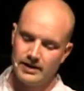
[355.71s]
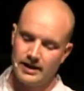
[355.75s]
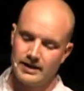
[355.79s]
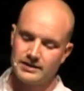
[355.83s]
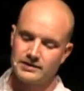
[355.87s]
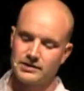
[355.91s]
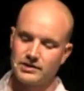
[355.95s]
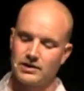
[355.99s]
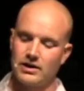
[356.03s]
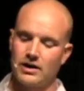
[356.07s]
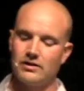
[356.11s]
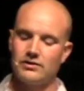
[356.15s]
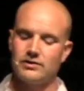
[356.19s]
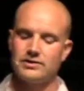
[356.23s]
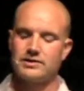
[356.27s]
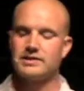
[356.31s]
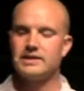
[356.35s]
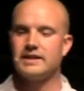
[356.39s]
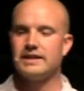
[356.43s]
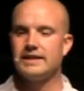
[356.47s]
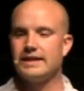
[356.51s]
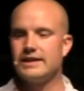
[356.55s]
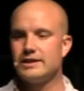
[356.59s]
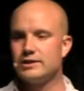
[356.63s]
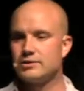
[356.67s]
And
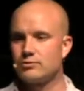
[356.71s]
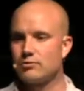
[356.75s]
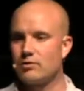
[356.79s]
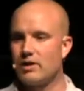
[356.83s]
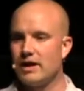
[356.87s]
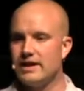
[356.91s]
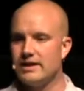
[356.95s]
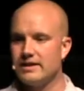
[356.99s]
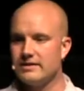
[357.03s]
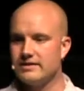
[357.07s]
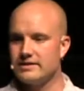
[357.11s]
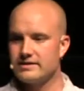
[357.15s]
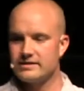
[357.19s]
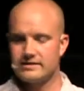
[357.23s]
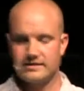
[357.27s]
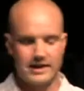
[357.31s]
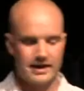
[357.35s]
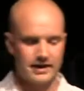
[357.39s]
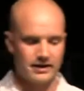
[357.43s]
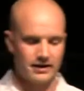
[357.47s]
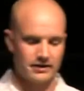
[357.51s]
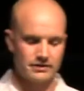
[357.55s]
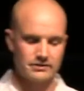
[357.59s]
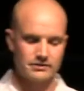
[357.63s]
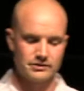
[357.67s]
scholars think he's writing this
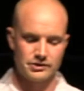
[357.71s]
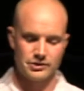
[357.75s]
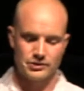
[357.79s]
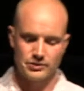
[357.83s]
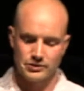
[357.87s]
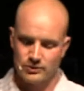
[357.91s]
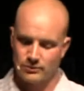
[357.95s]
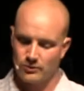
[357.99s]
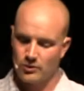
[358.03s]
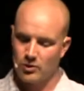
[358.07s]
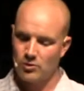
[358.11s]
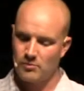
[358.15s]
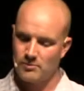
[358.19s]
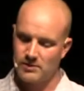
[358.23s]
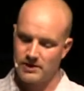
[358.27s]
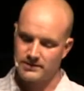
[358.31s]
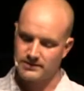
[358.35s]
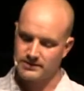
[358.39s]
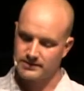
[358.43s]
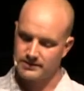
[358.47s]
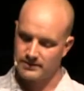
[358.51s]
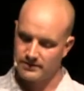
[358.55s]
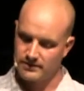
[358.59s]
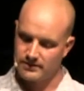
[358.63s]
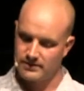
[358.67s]
letter to the
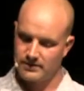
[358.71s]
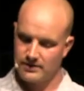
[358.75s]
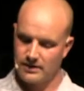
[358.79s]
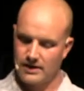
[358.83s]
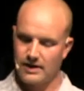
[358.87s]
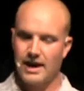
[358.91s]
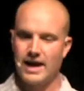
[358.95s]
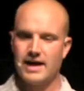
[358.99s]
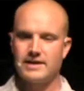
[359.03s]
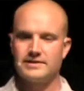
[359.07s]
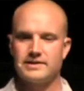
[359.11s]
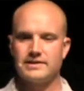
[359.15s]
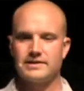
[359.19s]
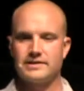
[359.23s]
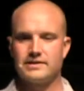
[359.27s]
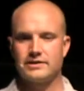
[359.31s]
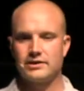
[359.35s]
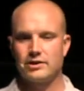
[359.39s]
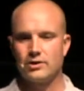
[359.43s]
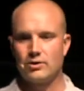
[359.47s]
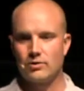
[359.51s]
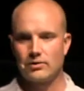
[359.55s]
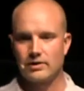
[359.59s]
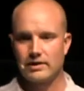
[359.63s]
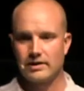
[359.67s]
Romans as he's
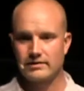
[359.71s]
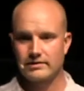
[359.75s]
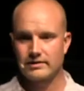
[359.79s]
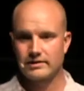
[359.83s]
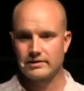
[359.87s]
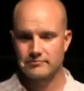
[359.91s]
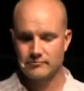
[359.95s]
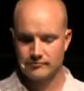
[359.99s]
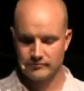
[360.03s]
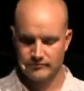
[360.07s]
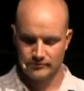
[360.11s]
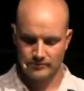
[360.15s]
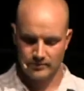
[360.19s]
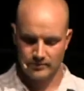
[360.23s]
in Corinth.